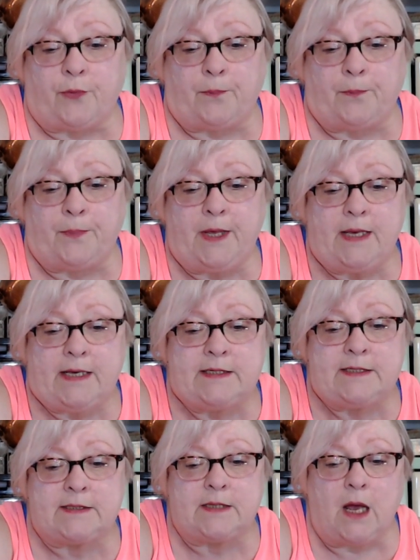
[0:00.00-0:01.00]

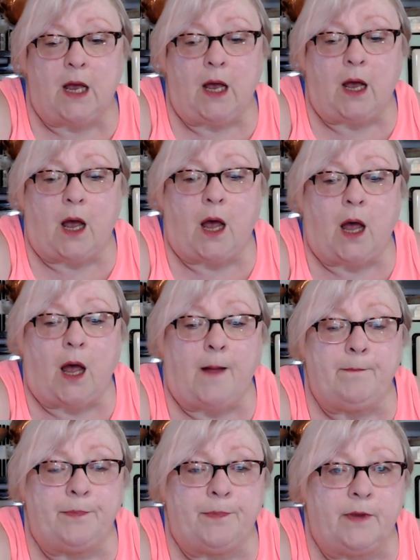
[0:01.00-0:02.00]
piece,
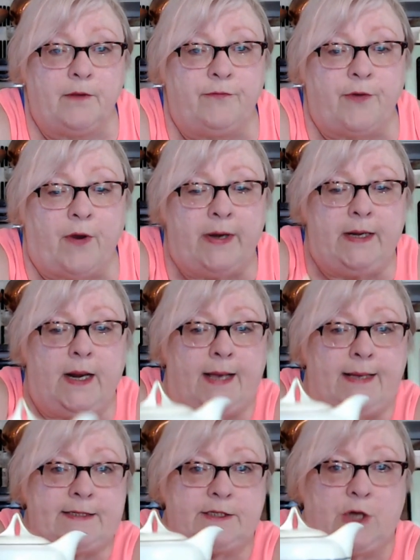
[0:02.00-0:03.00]
um, very
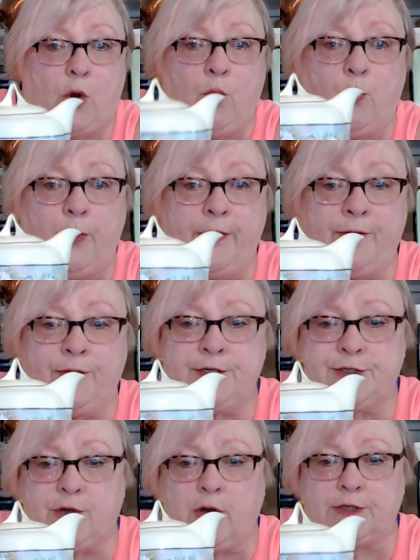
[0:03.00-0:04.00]
nice with the
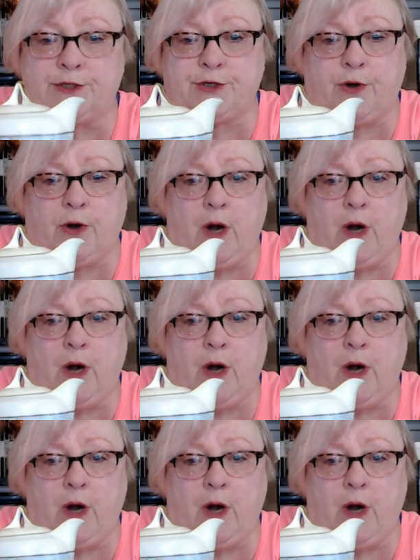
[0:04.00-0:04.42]
saucer.